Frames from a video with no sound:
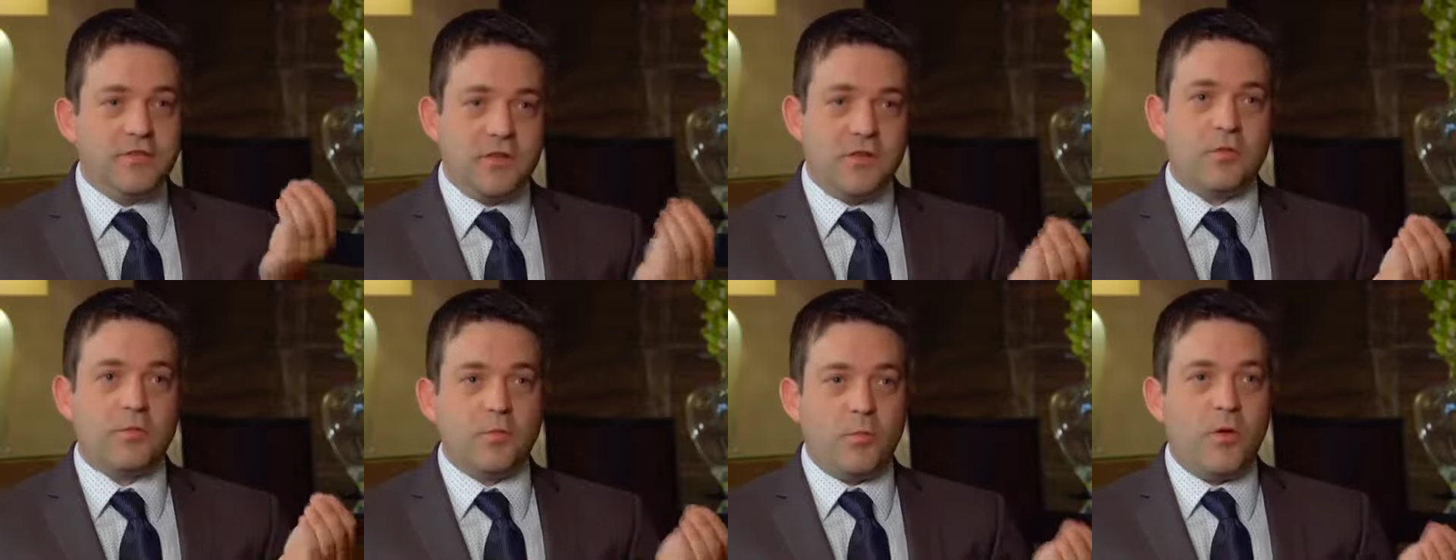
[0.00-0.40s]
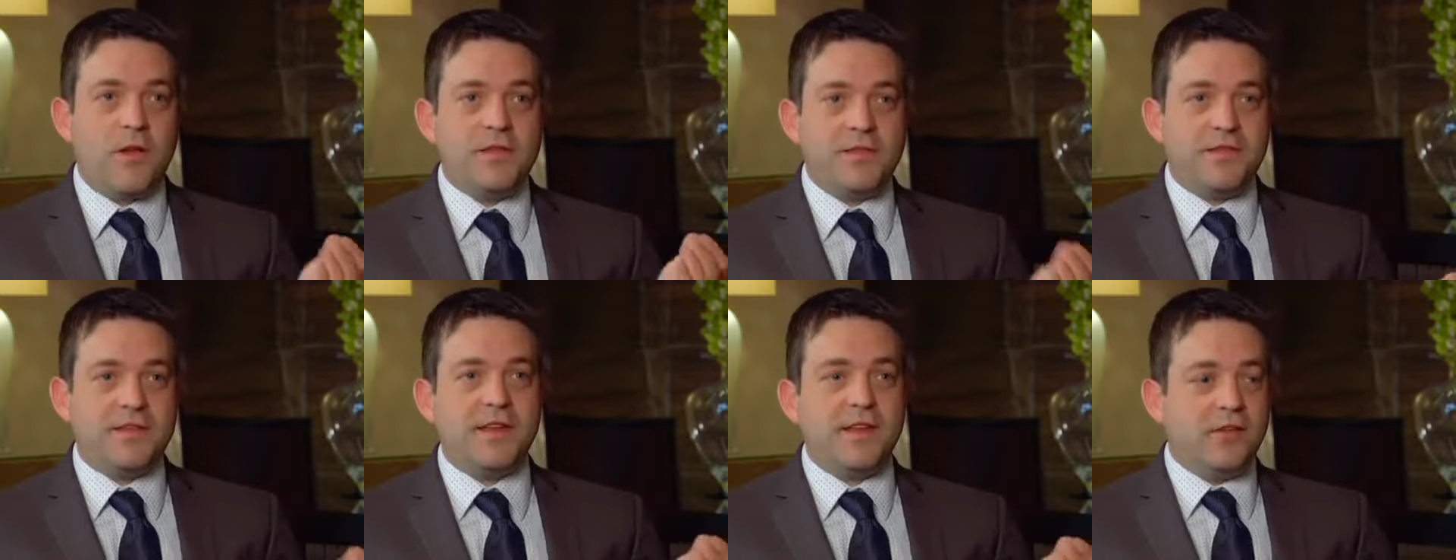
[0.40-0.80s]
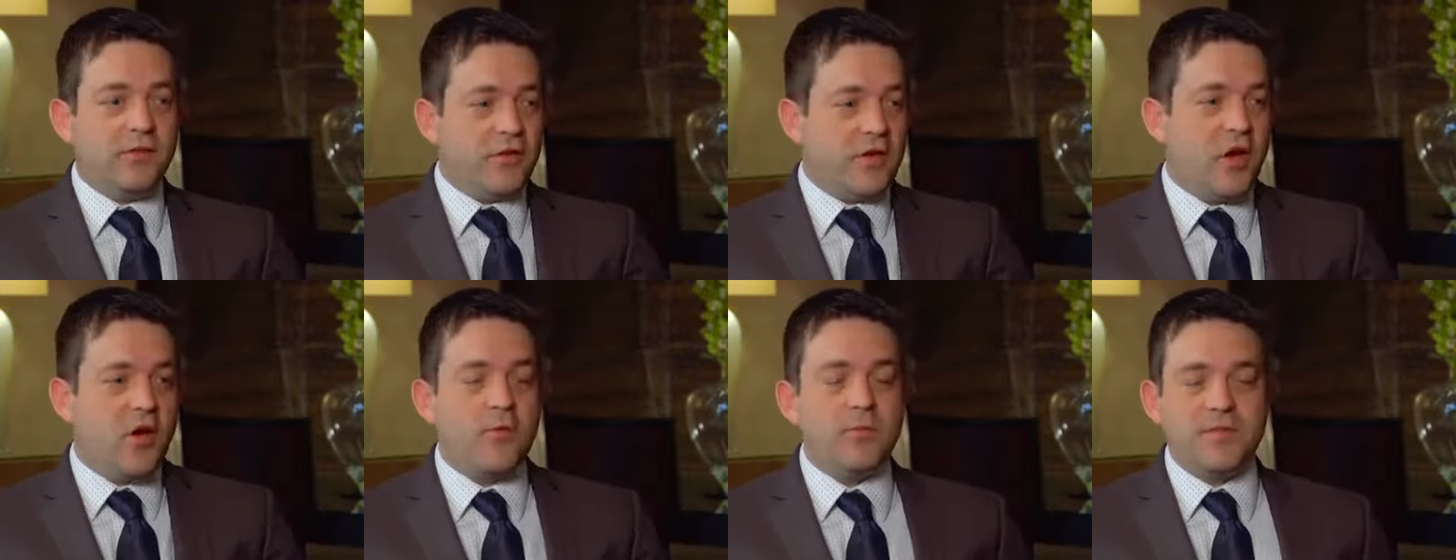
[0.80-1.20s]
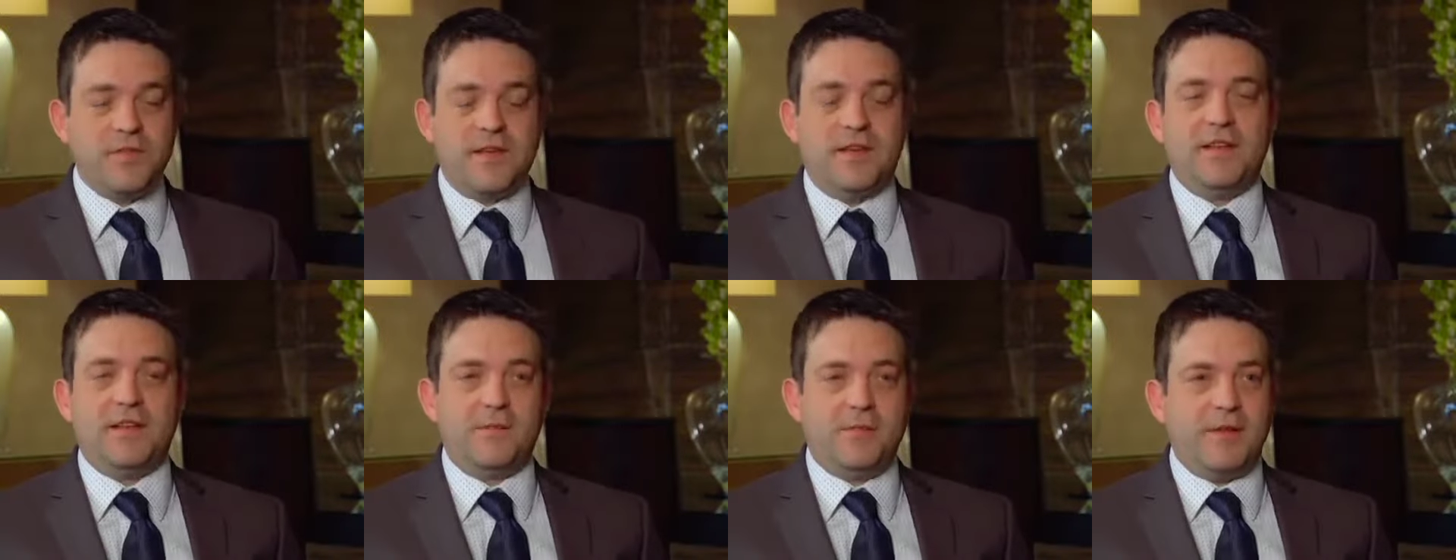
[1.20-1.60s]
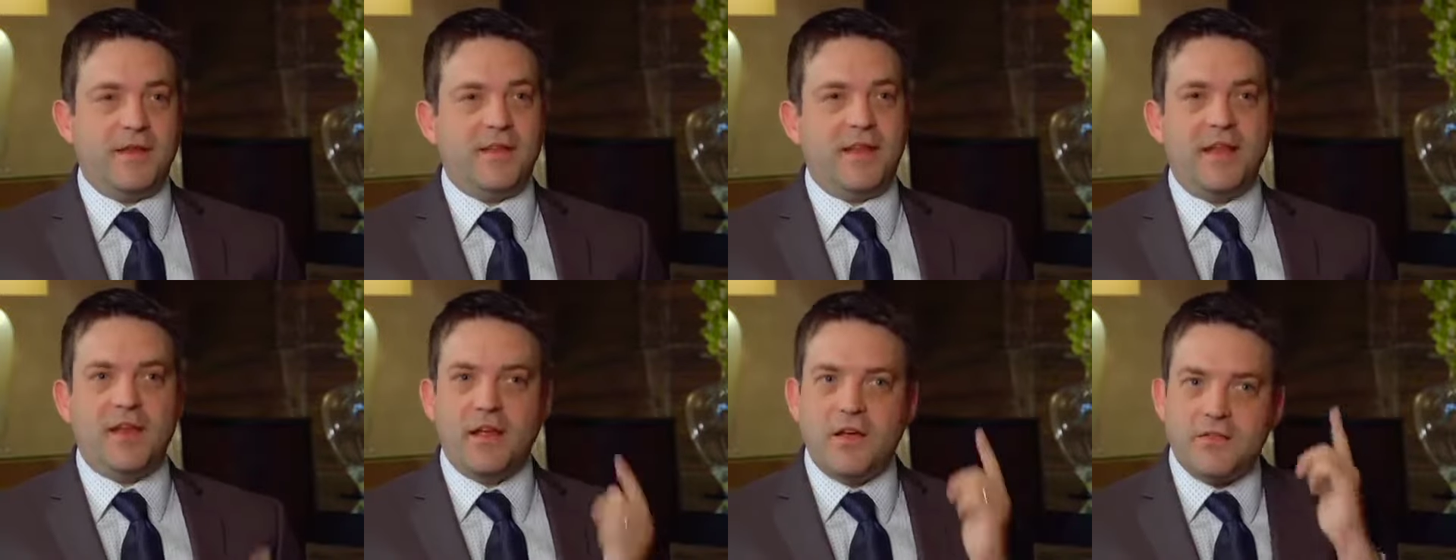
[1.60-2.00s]
just one single comb sitting in the
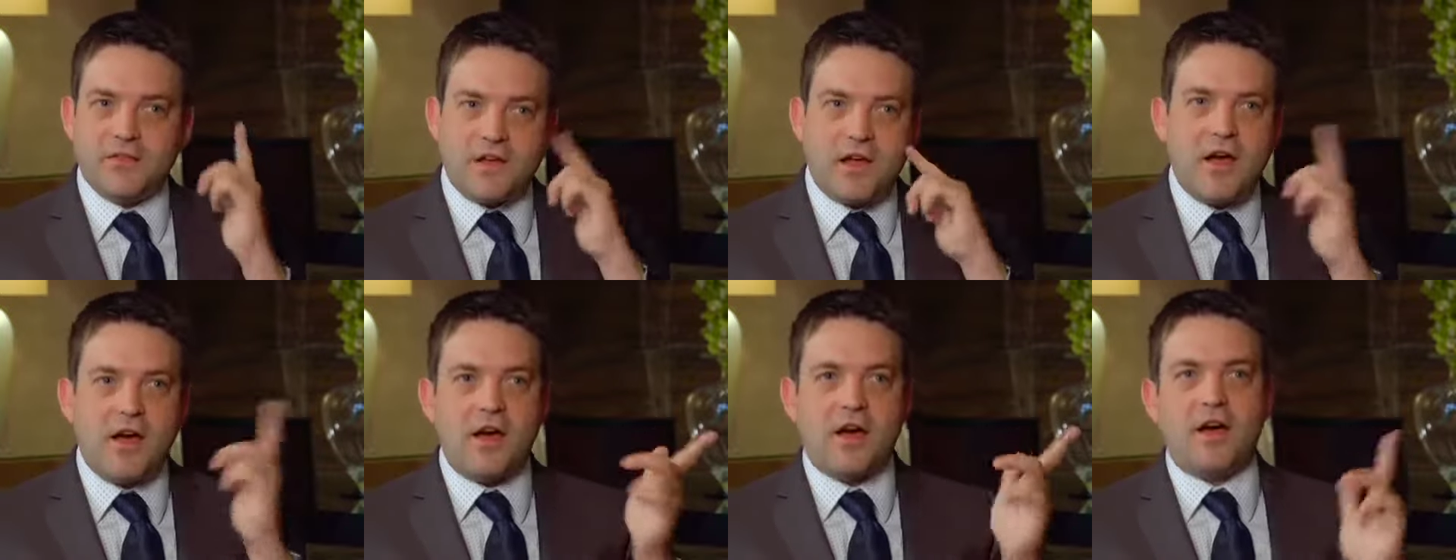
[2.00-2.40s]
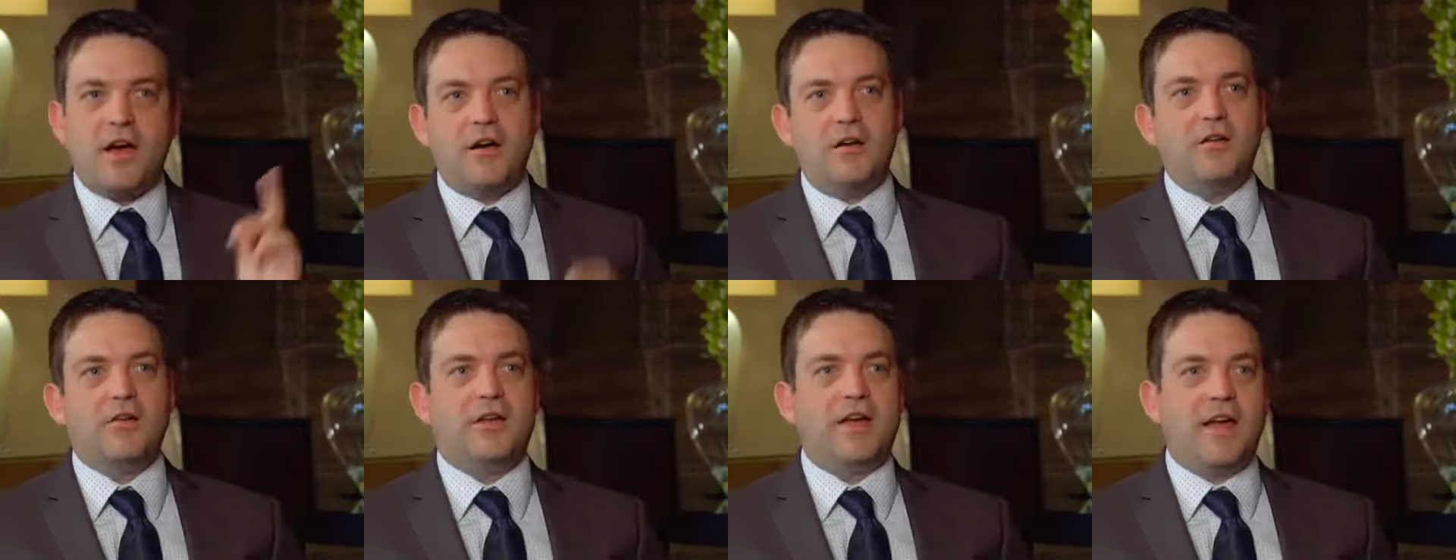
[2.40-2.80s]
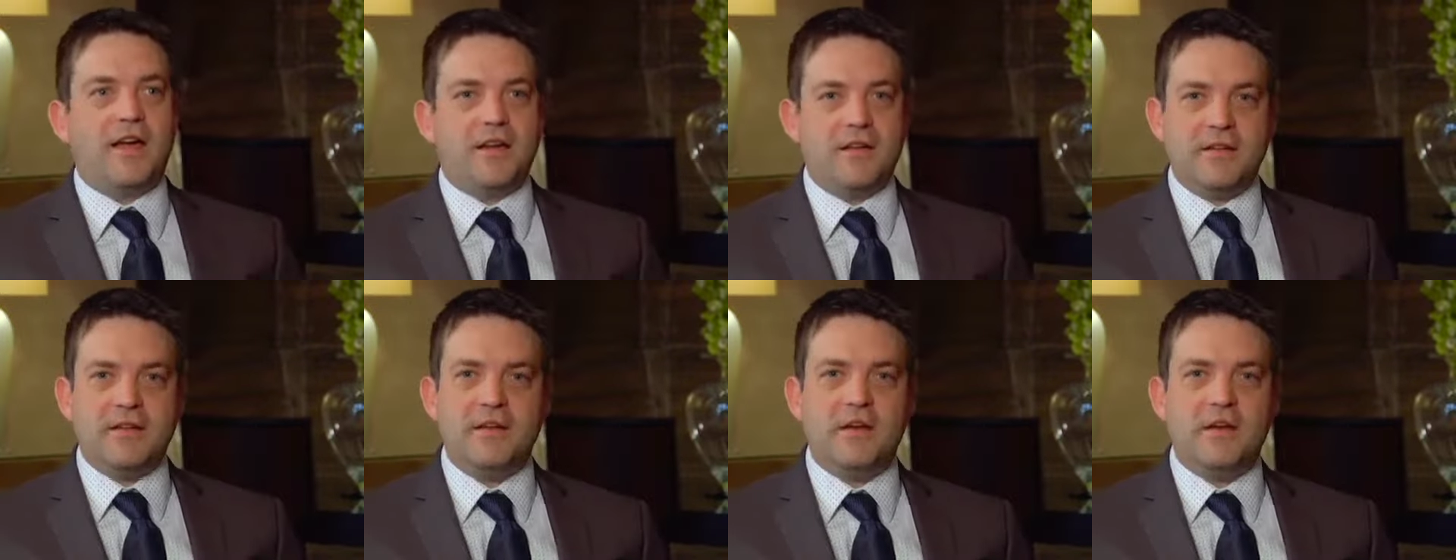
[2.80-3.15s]
bin, that goes, aha, okay.